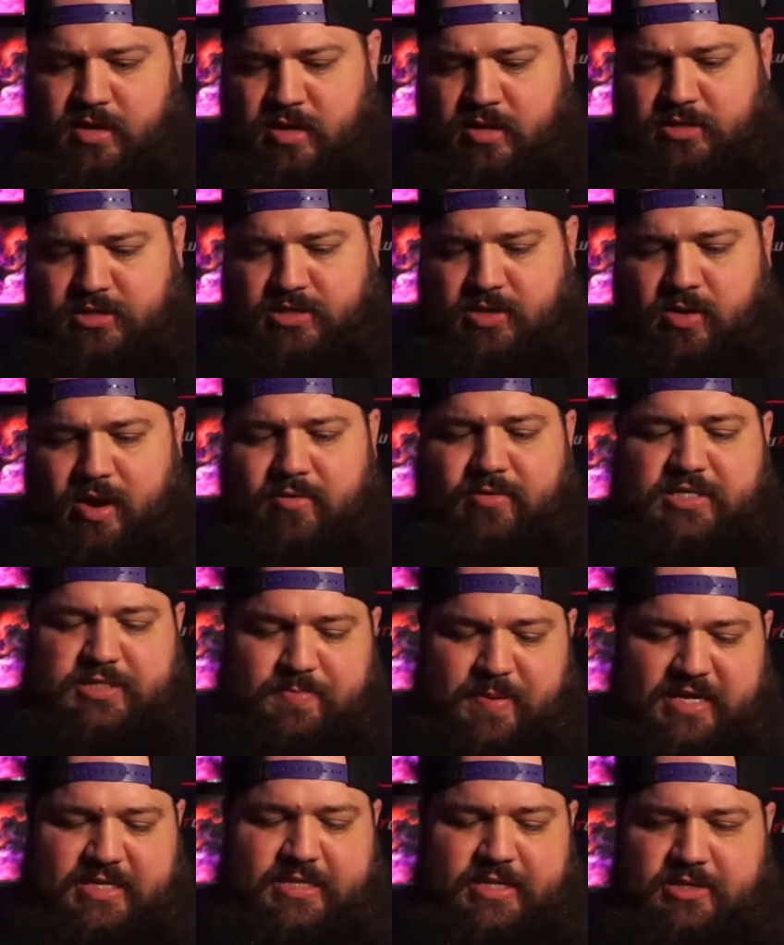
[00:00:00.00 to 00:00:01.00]
So I would
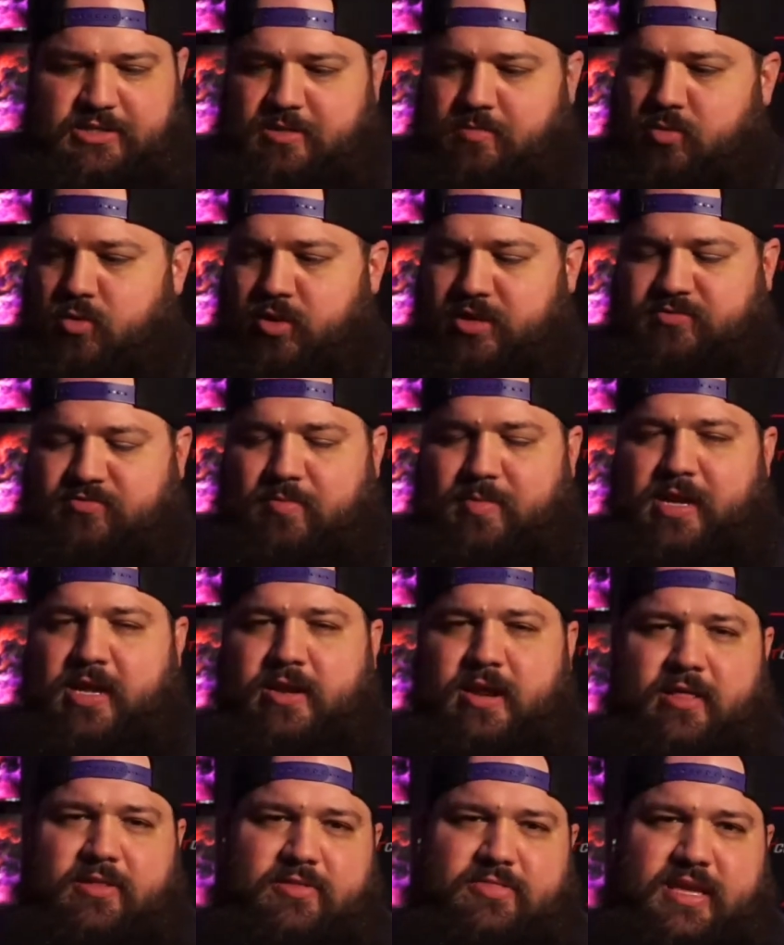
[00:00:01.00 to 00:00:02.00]
expect to hear some noise from it.
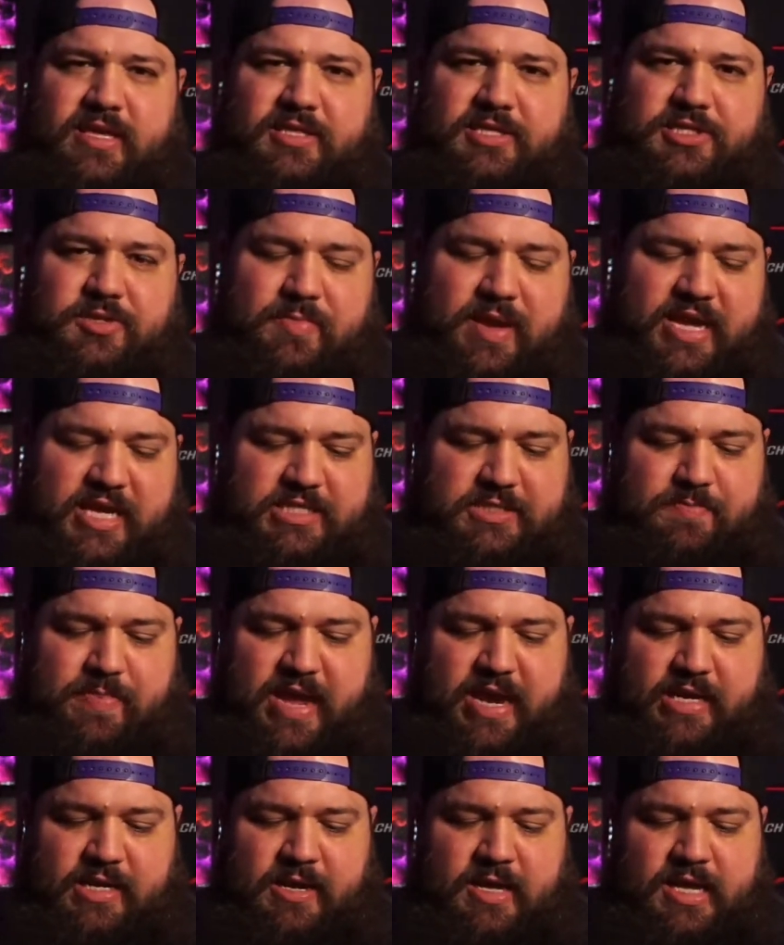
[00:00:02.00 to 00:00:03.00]
Another thing that you may
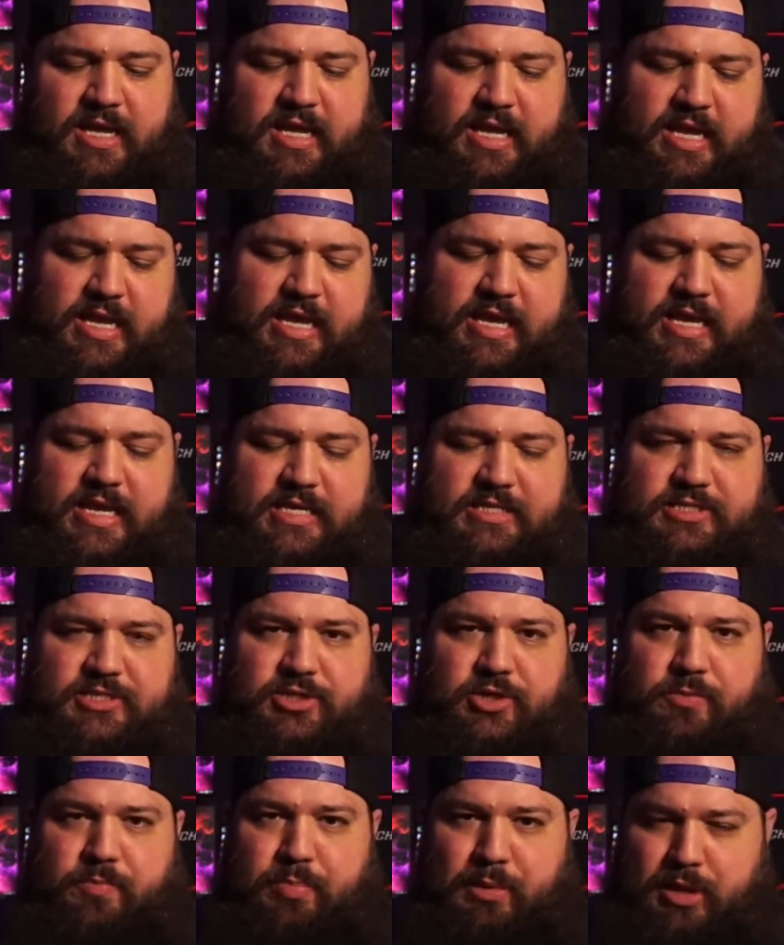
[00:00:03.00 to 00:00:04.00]
expect is
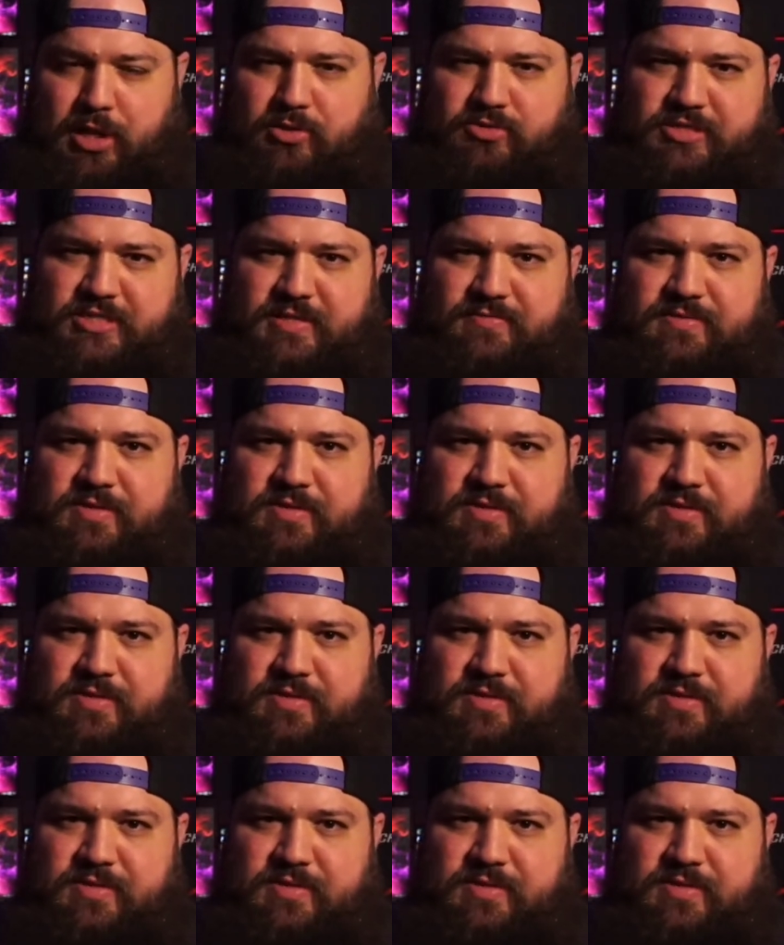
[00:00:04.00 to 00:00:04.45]
your plosives.